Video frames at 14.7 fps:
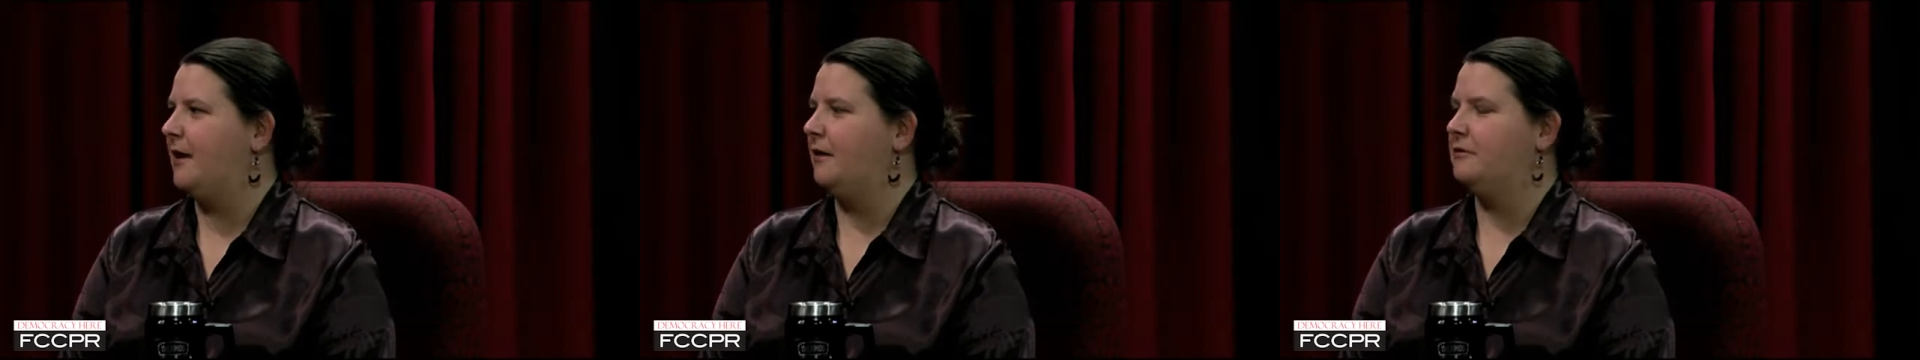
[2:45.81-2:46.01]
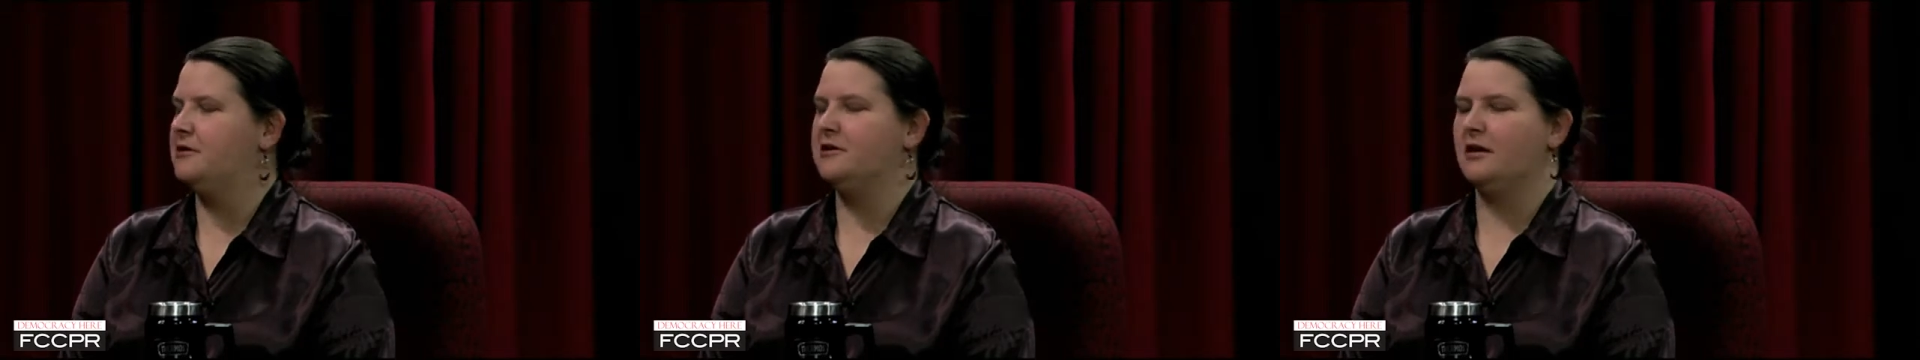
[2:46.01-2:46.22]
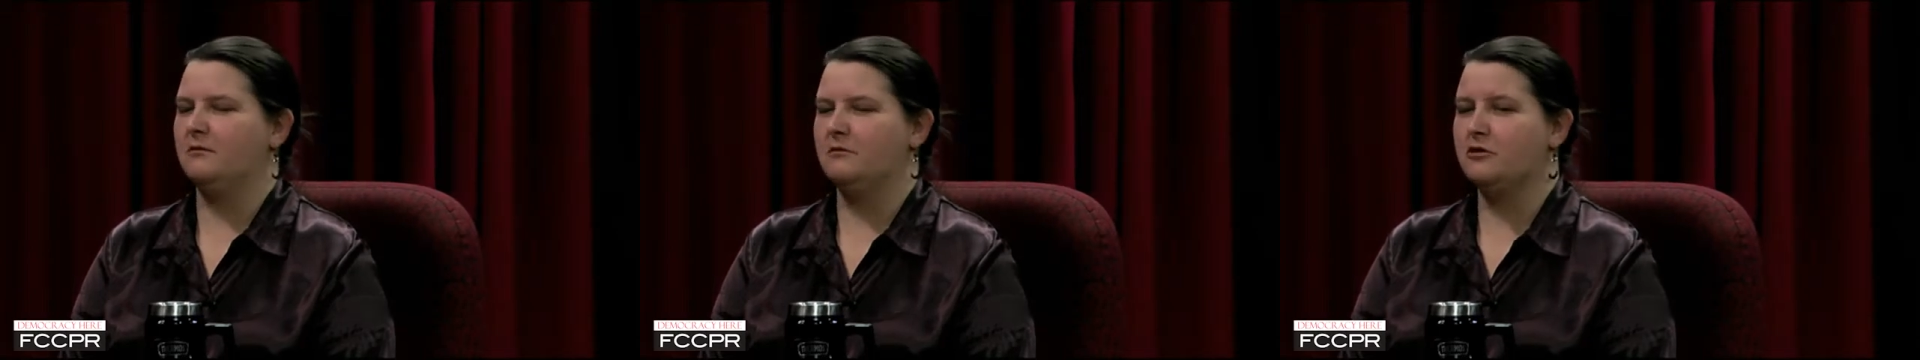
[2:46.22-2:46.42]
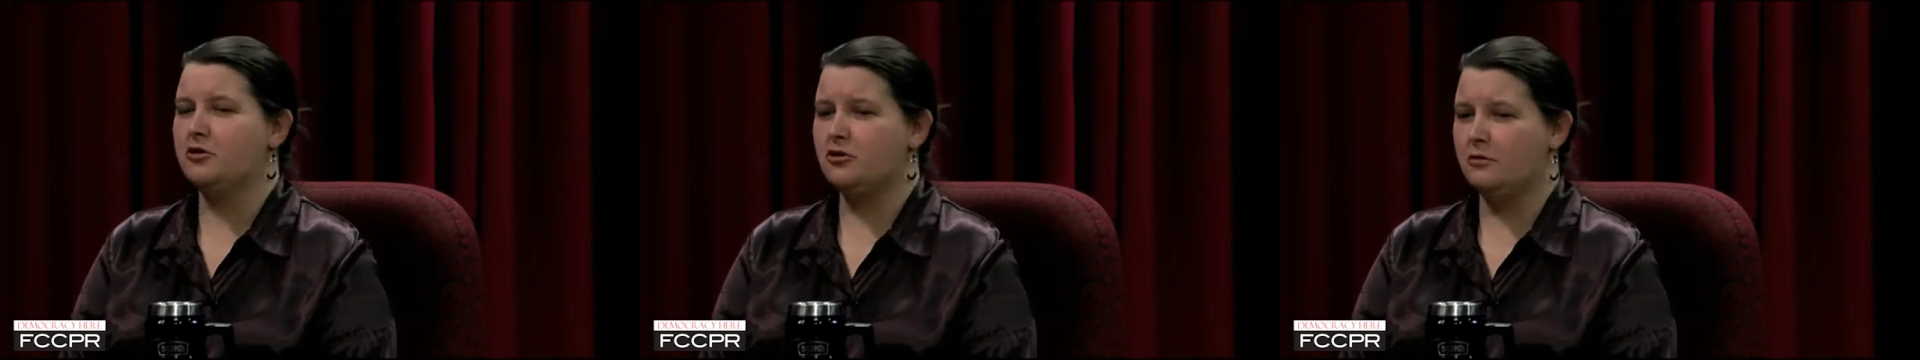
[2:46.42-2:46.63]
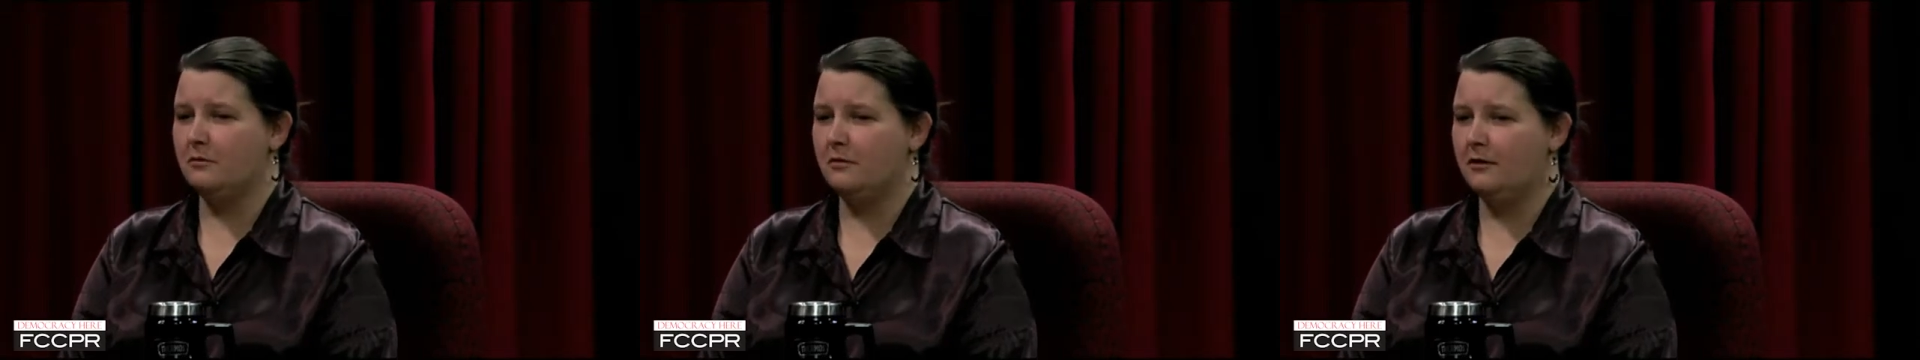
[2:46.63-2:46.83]
I was done with
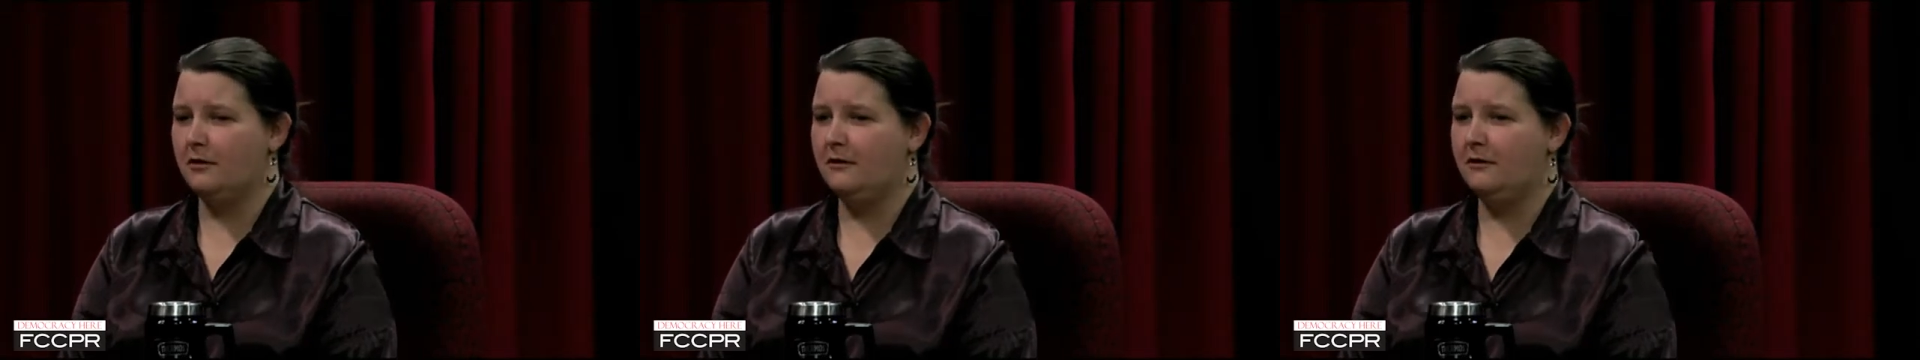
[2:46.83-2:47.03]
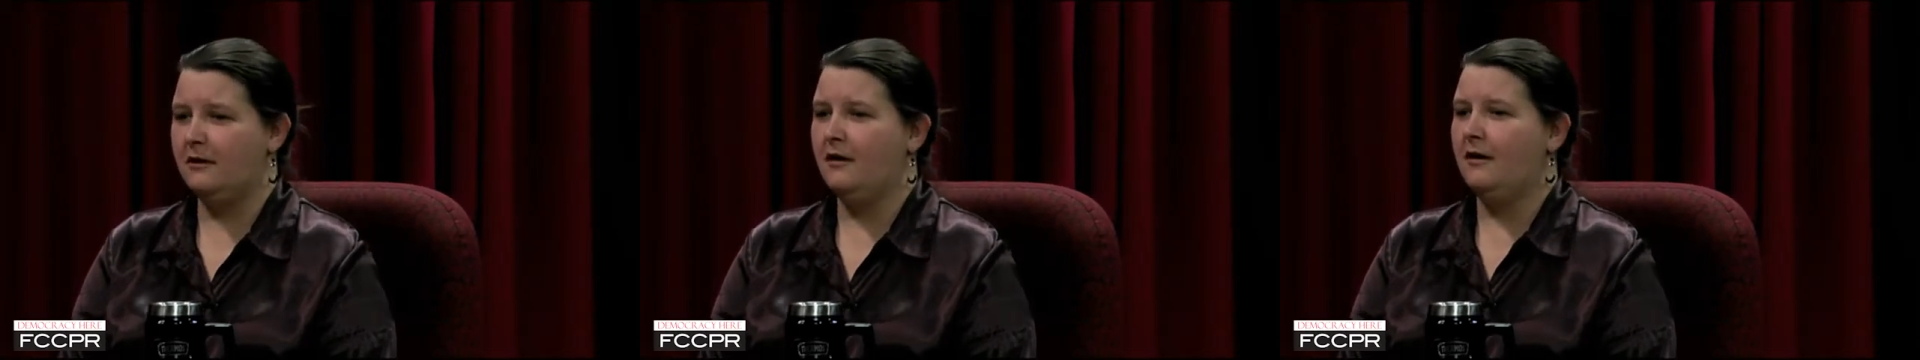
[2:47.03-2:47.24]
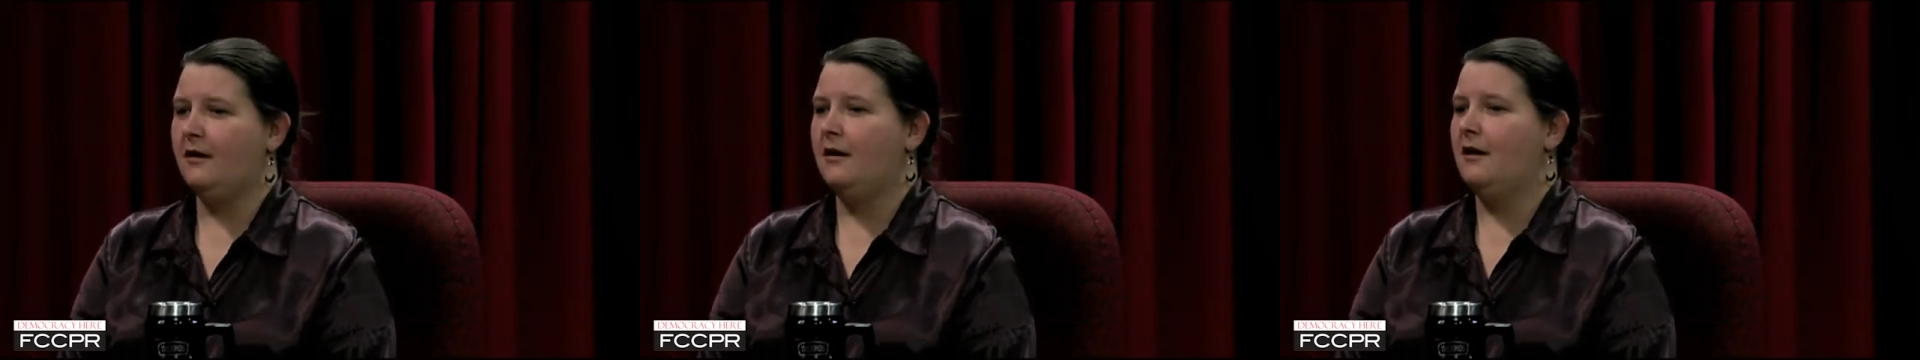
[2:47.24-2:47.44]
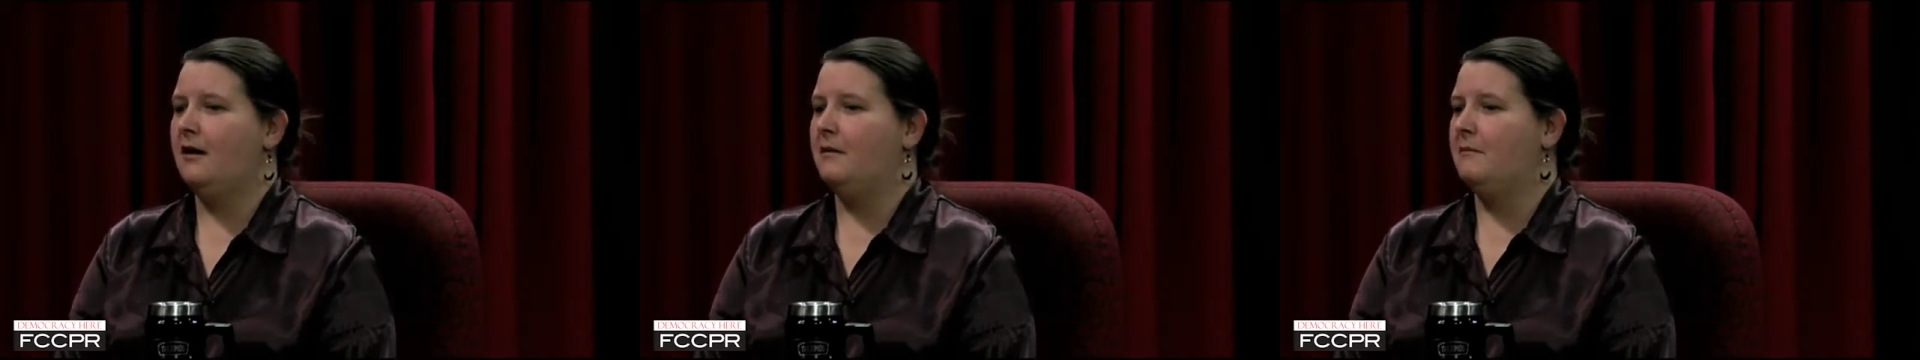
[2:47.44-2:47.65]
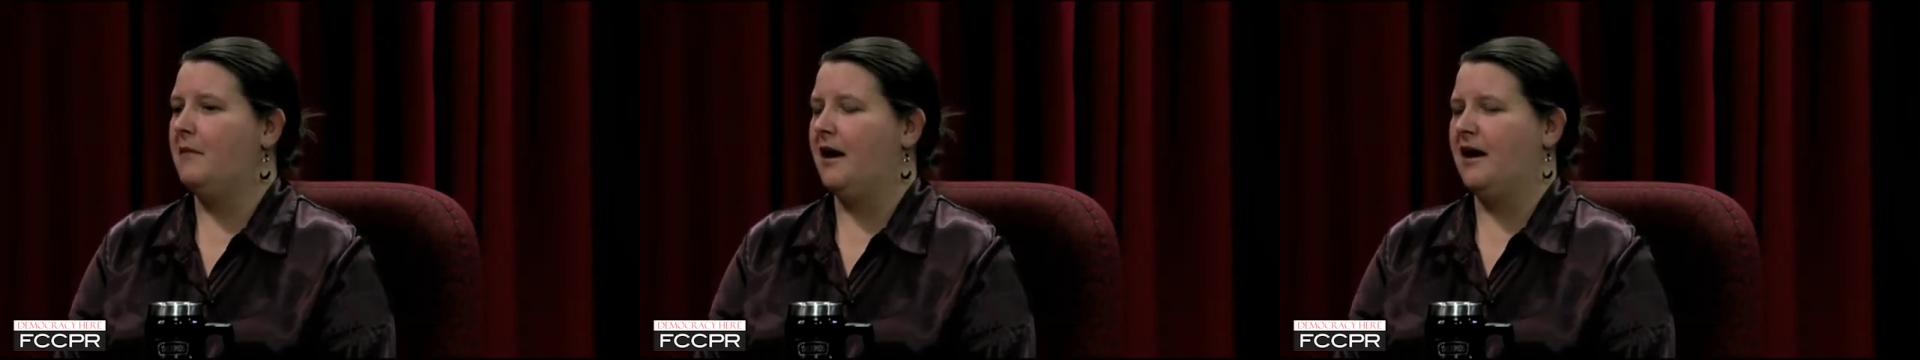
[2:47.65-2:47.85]
school.
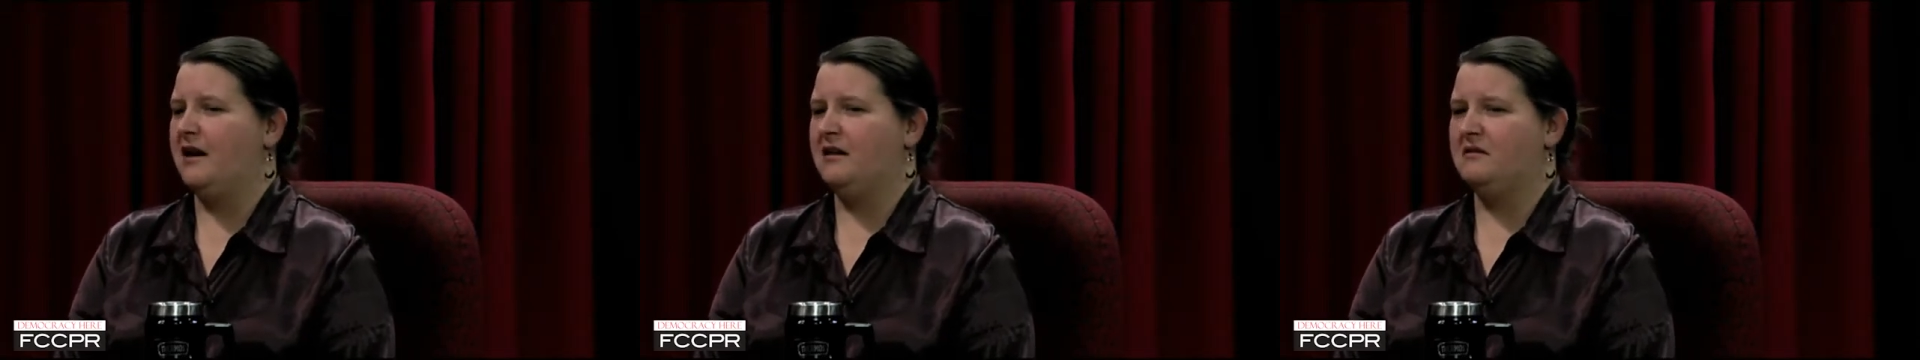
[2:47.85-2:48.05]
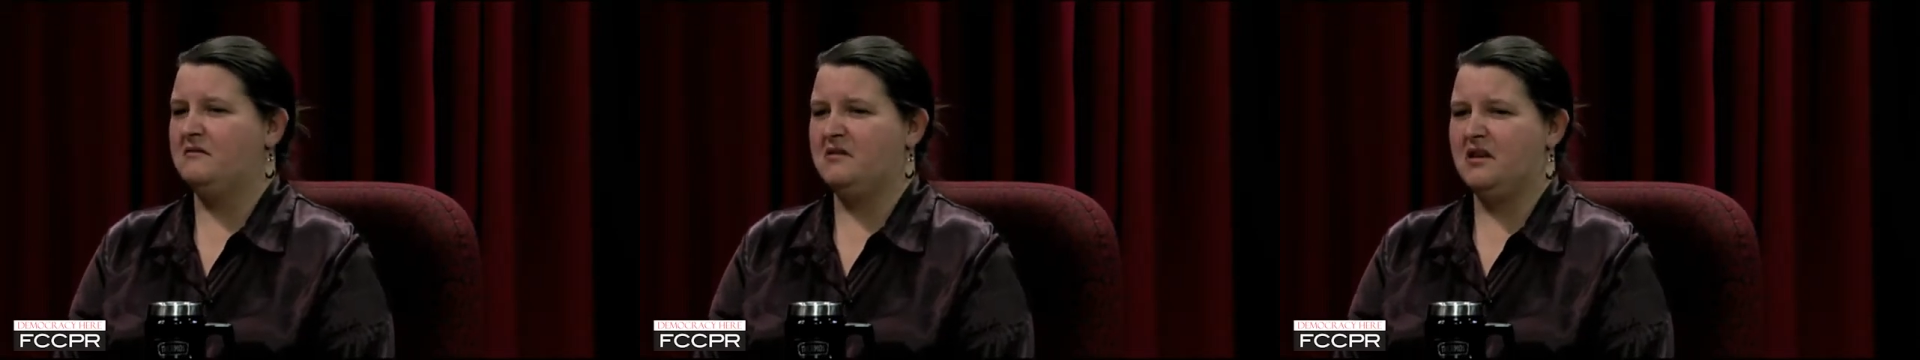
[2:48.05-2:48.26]
My